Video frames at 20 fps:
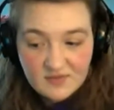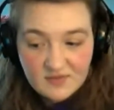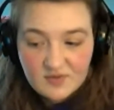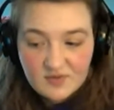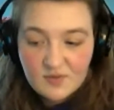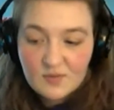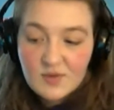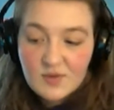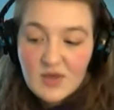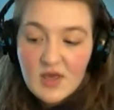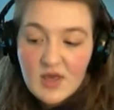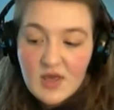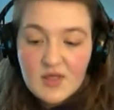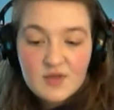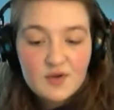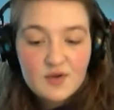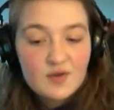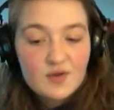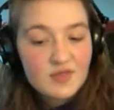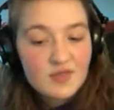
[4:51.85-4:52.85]
So
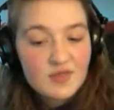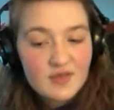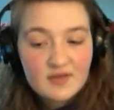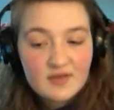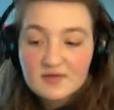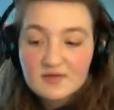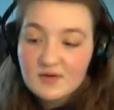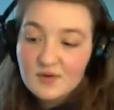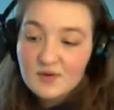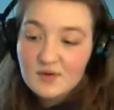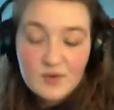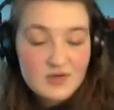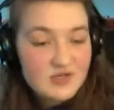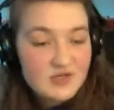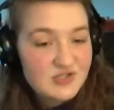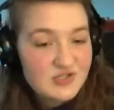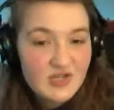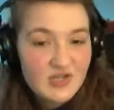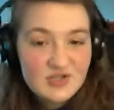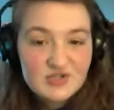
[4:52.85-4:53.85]
there are things that are going to
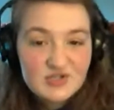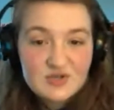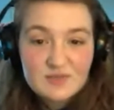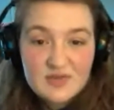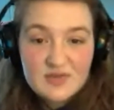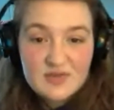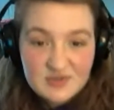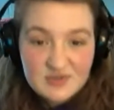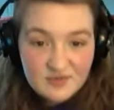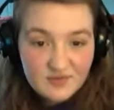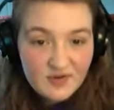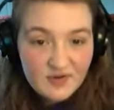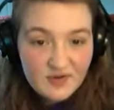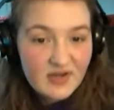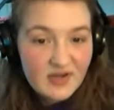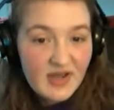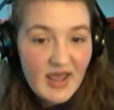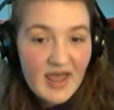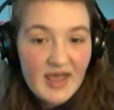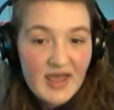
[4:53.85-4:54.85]
change and be
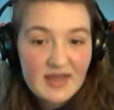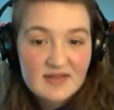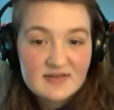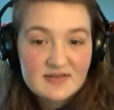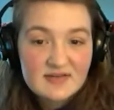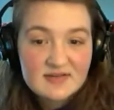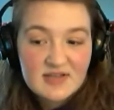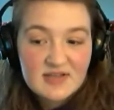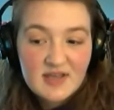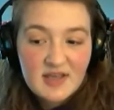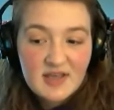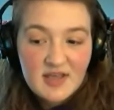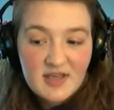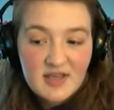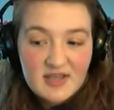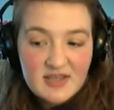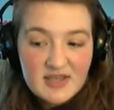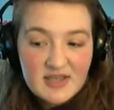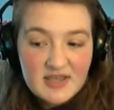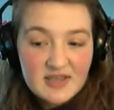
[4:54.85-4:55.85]
different, and
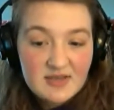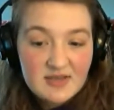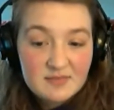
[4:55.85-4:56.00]
he